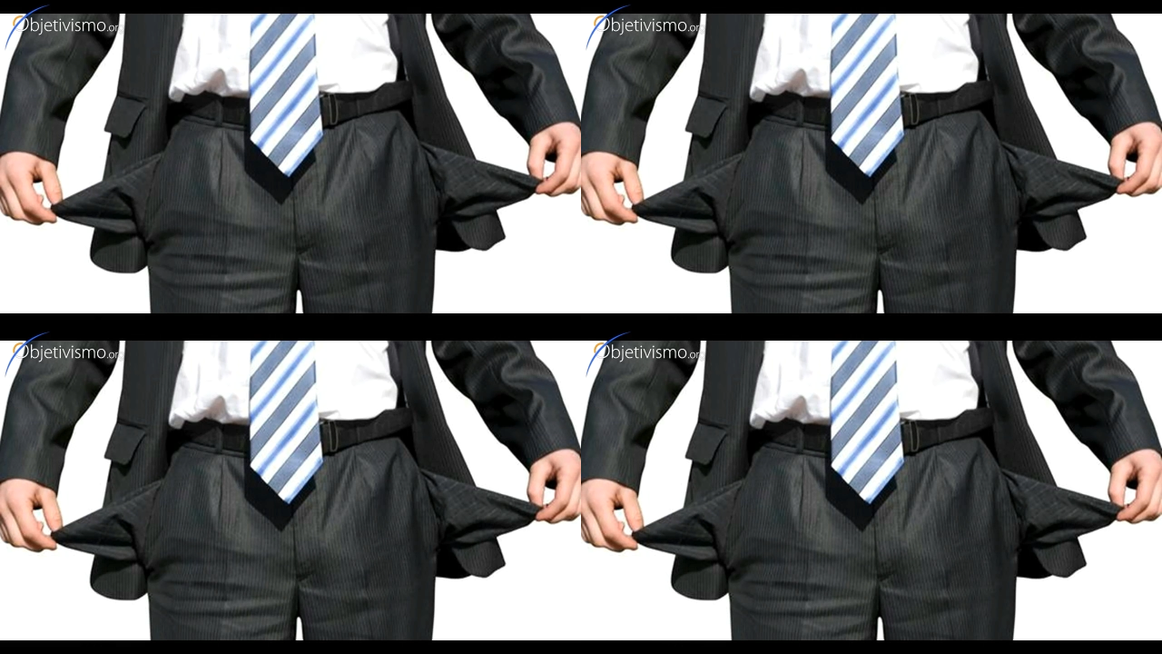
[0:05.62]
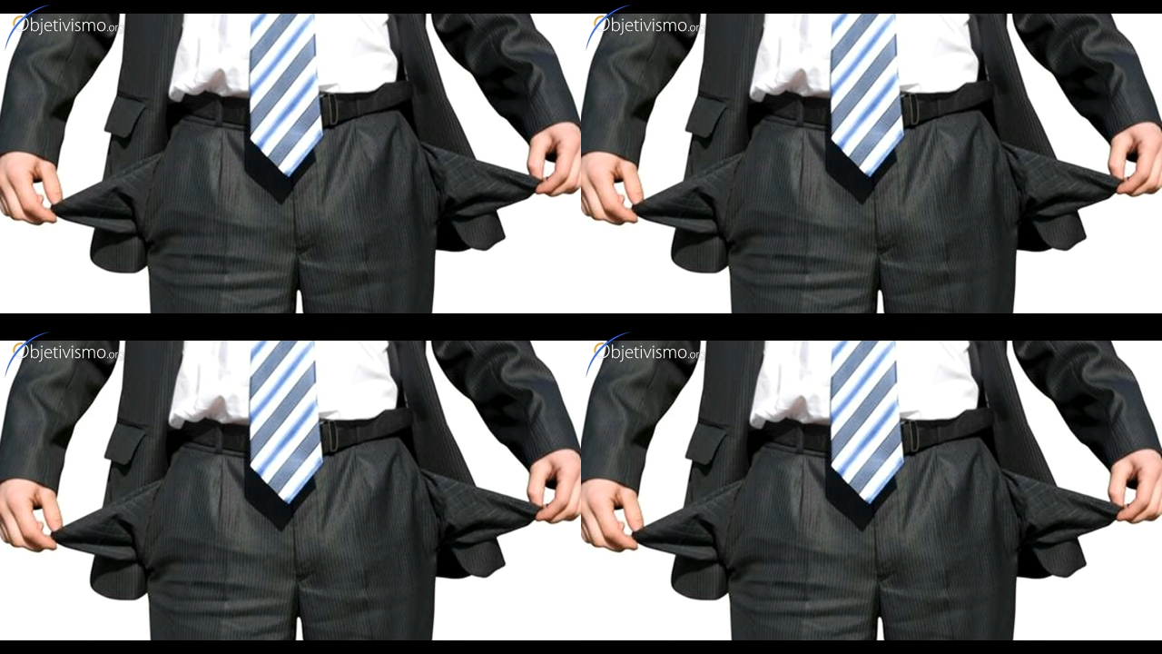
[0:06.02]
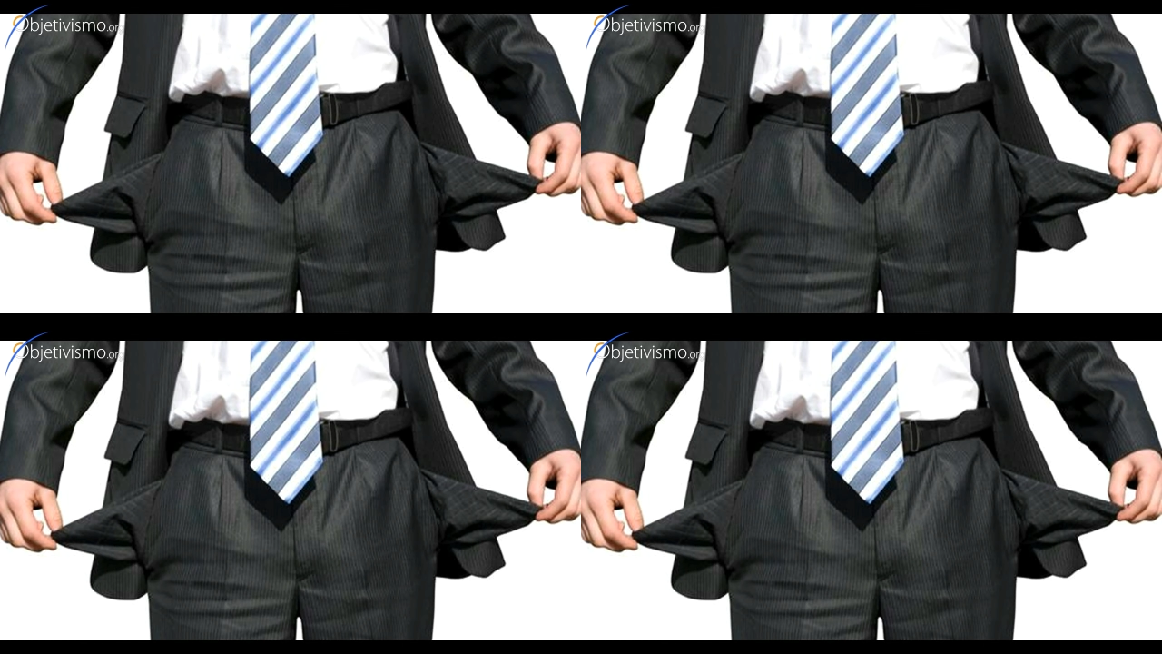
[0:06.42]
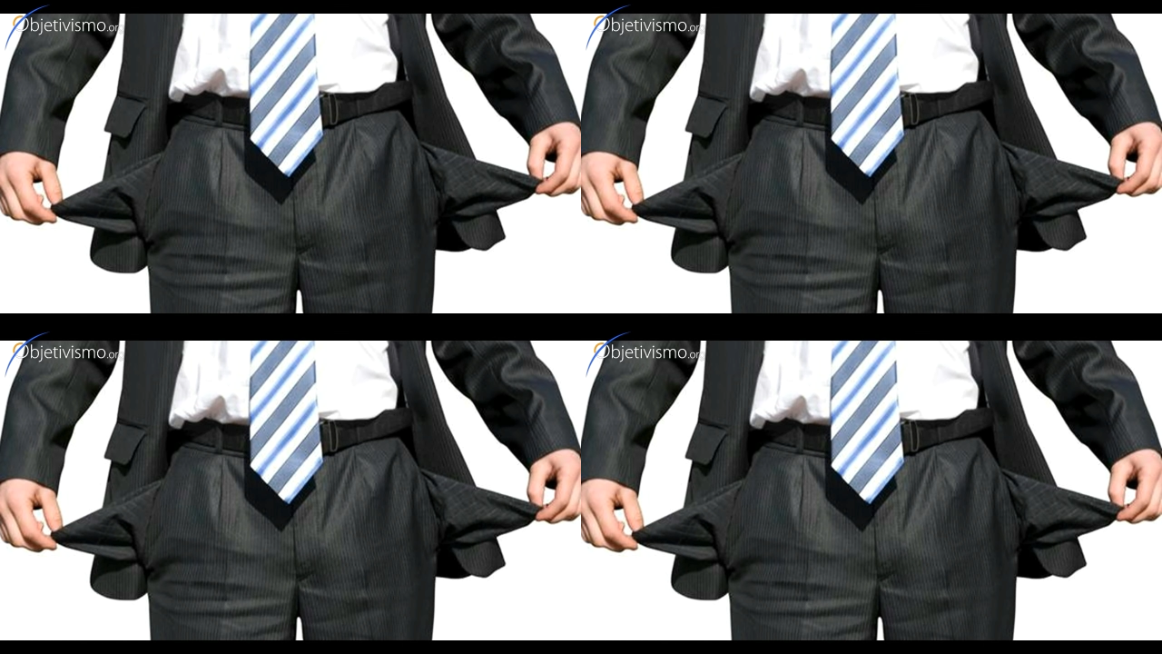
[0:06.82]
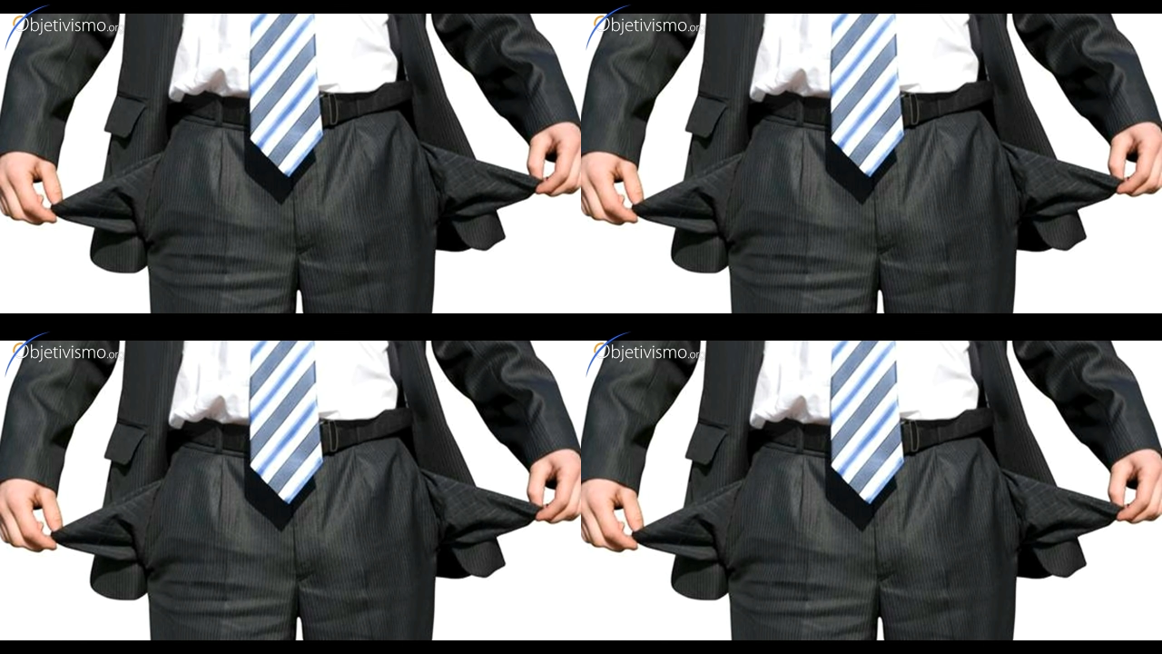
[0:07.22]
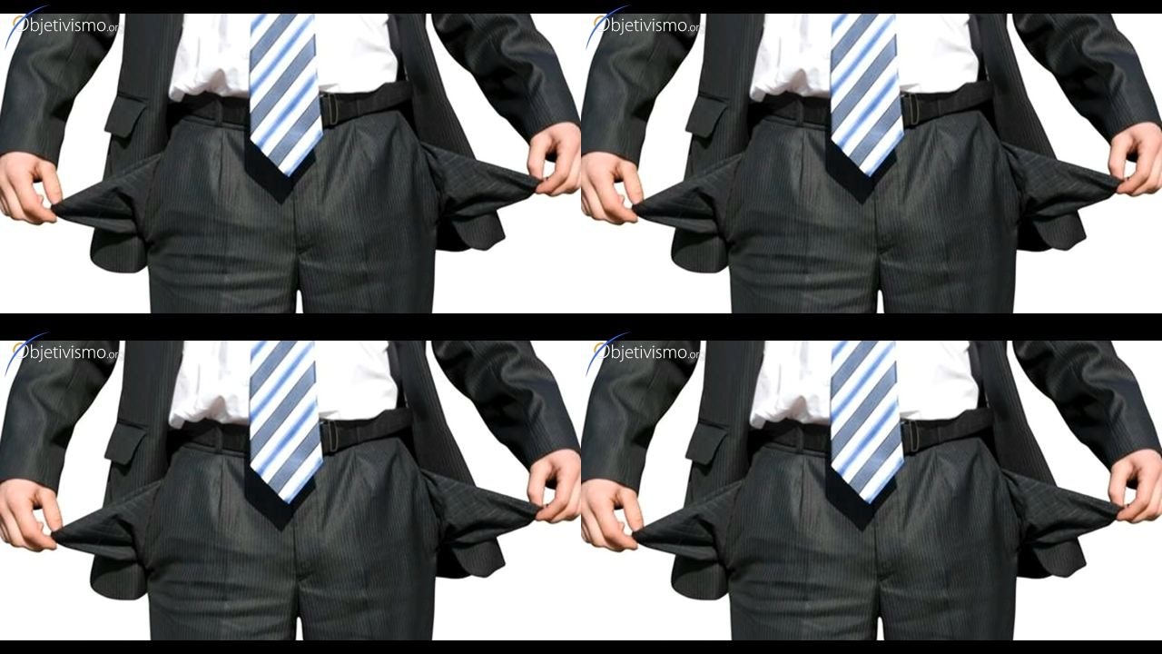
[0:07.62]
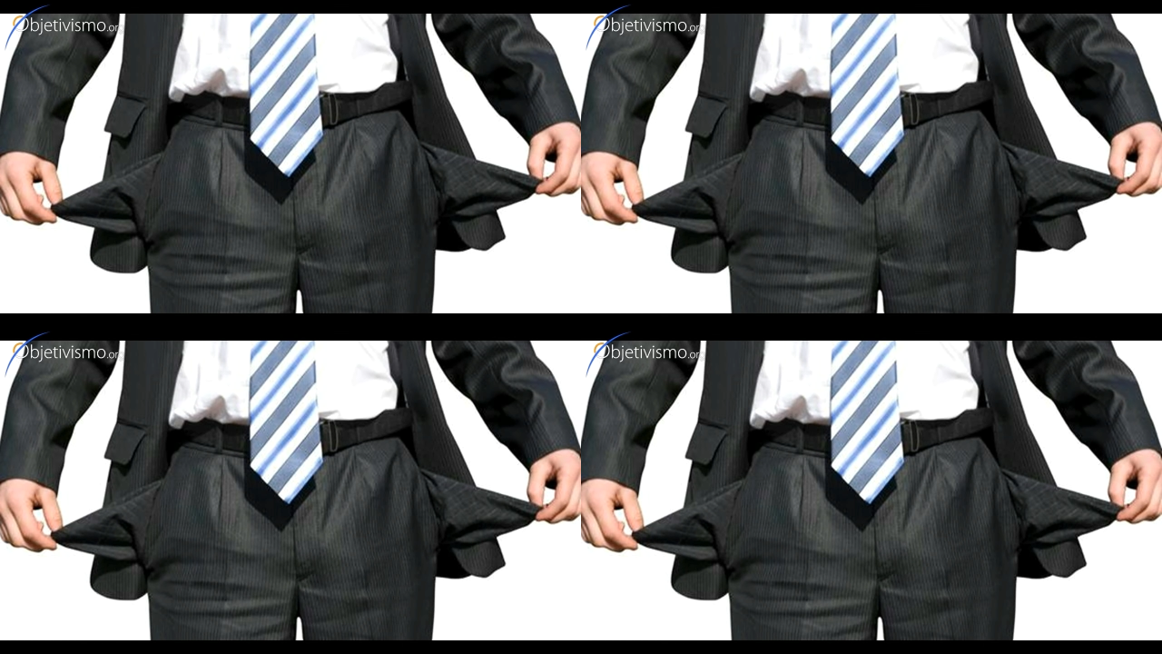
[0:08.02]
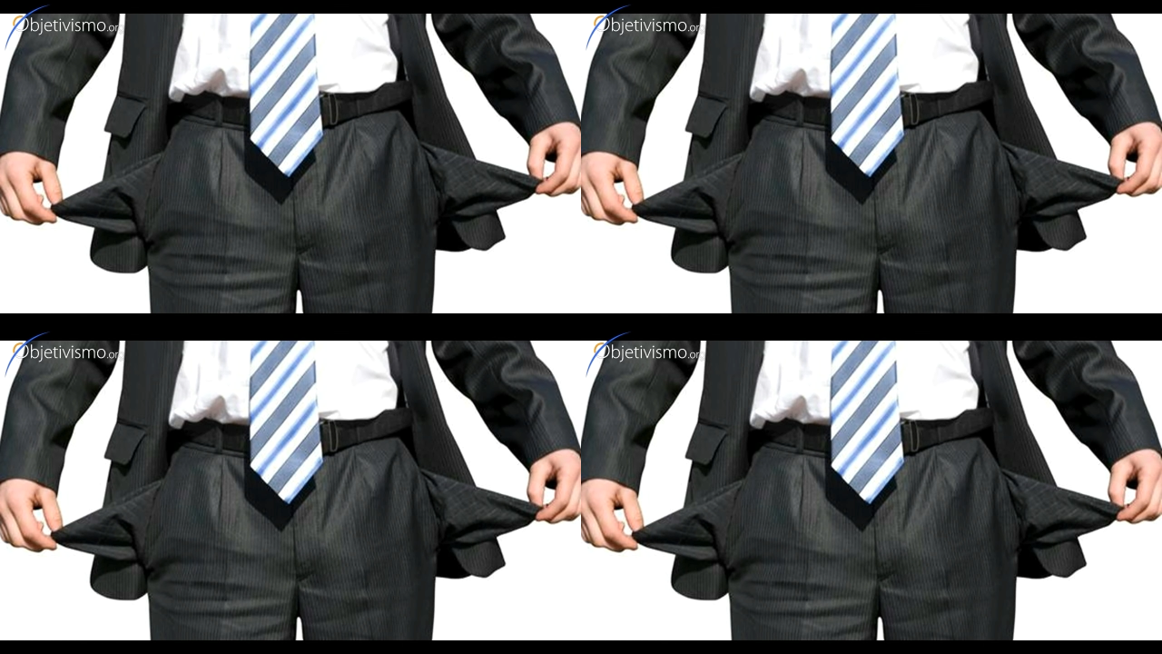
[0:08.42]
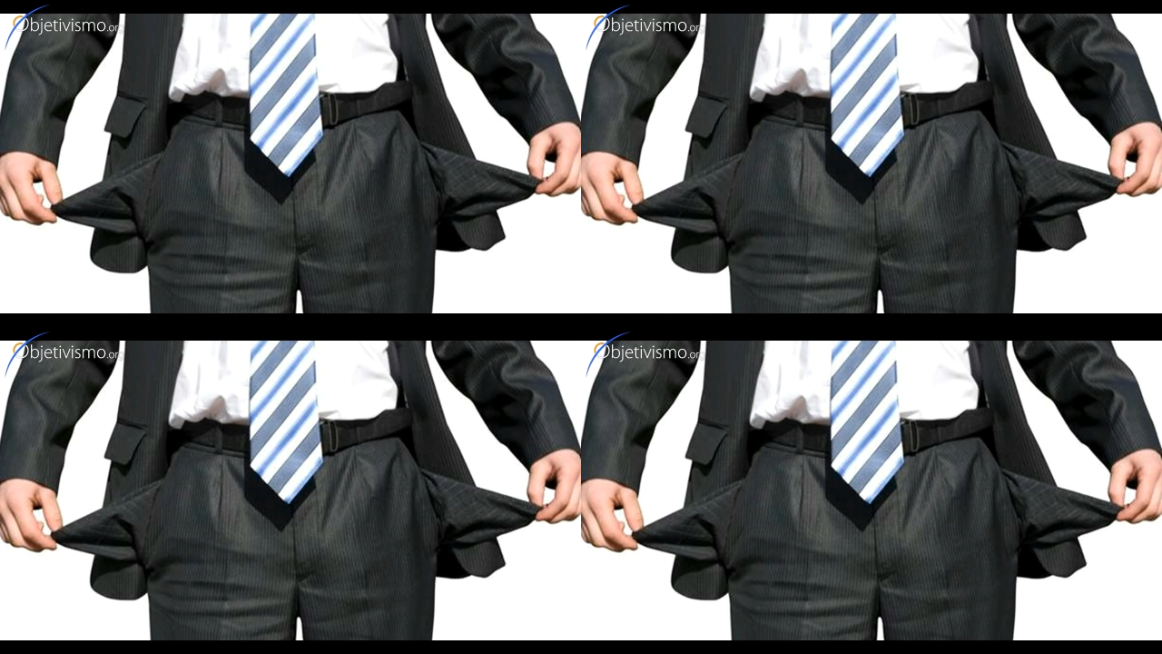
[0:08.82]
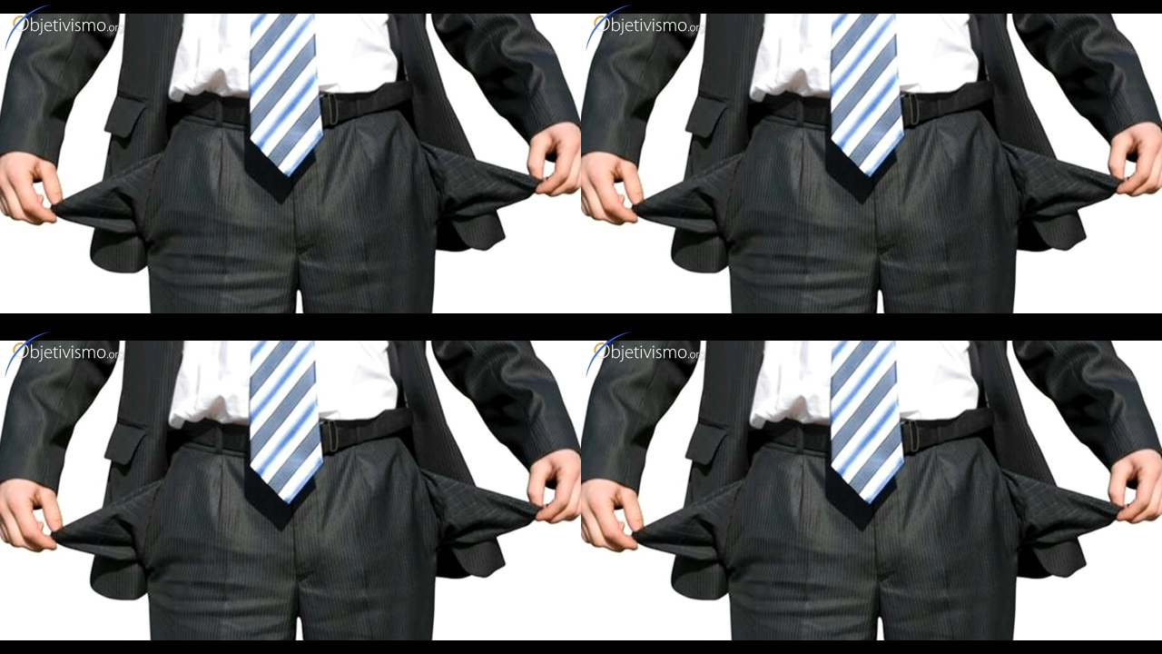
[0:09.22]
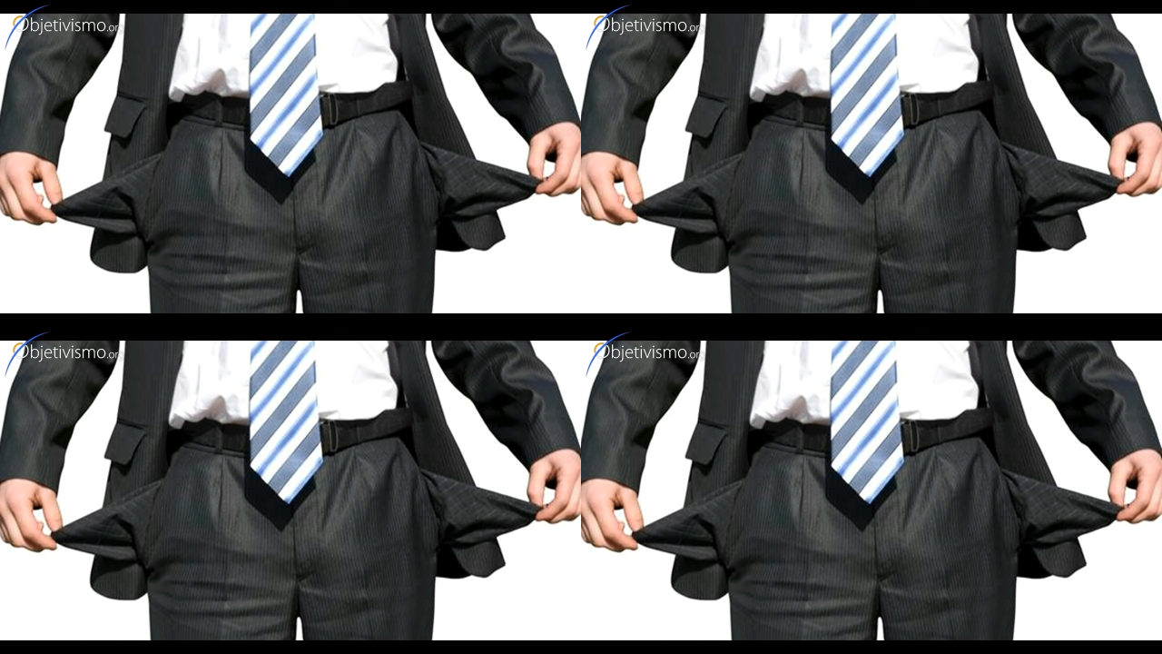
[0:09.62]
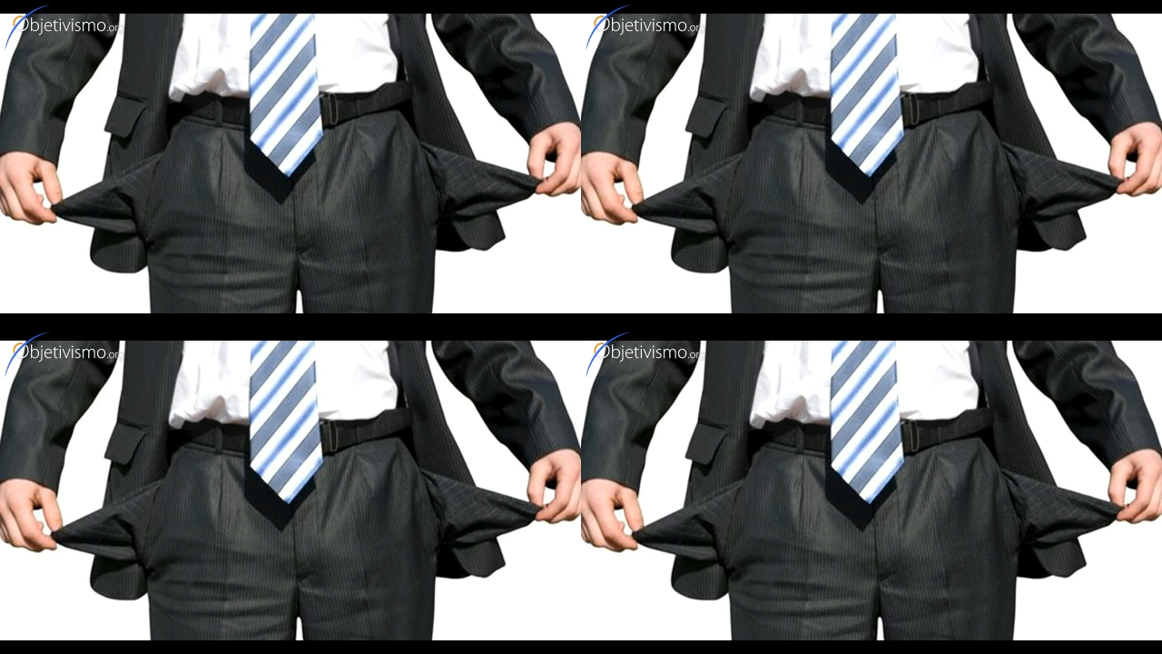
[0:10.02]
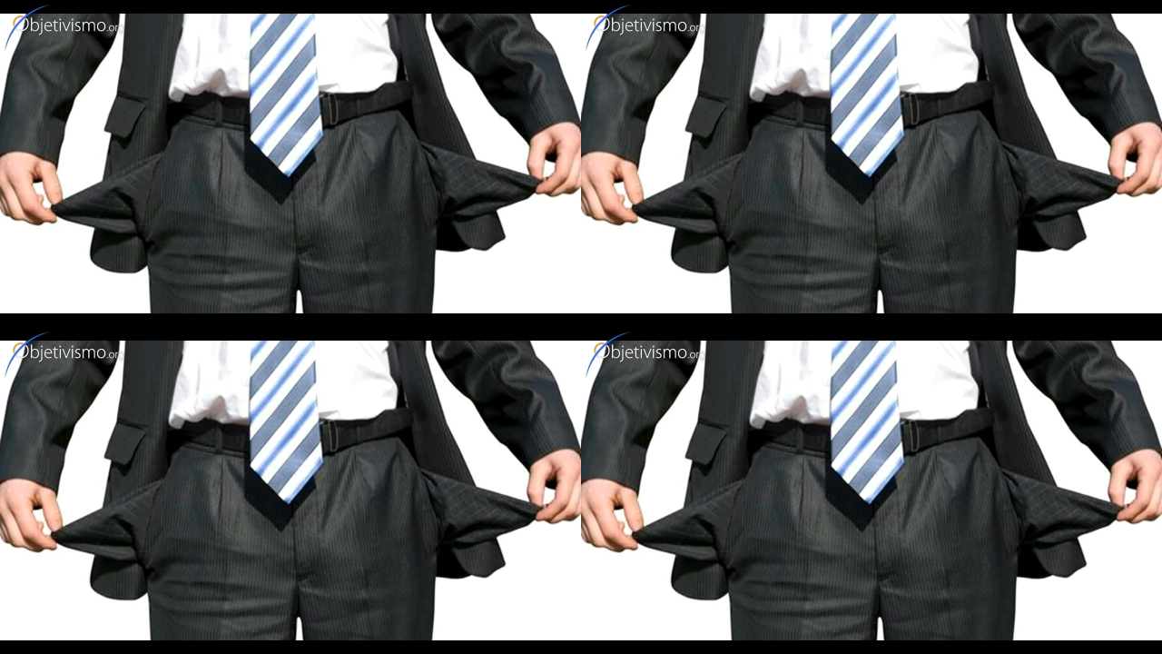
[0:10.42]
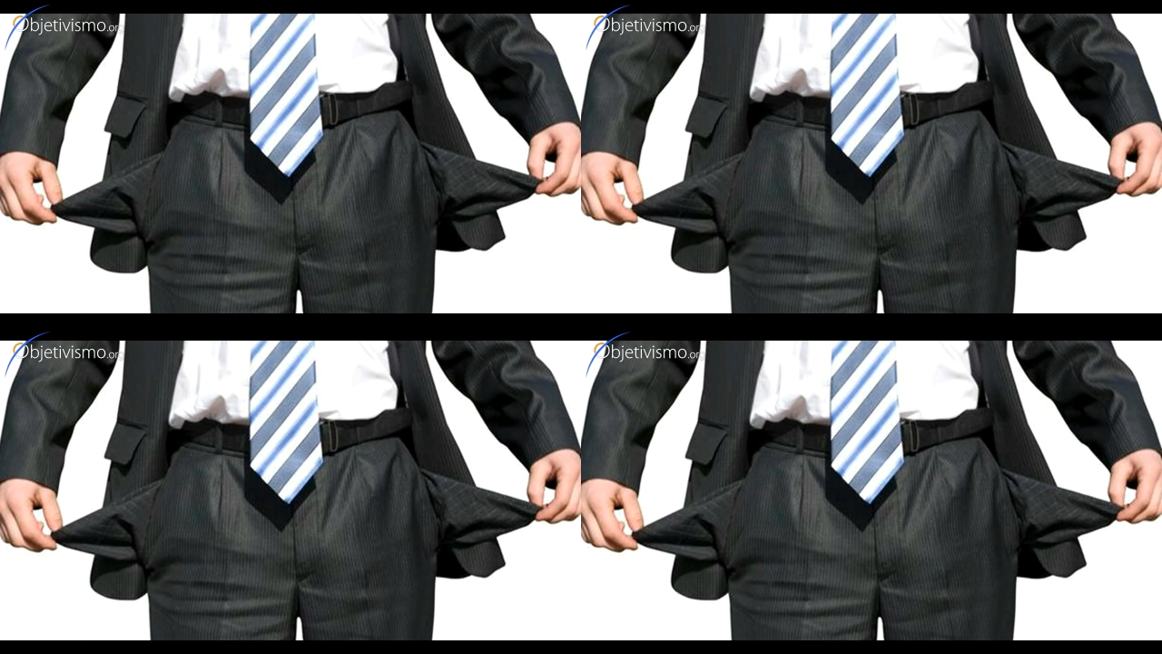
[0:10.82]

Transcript: Nobody's mouth can be seen.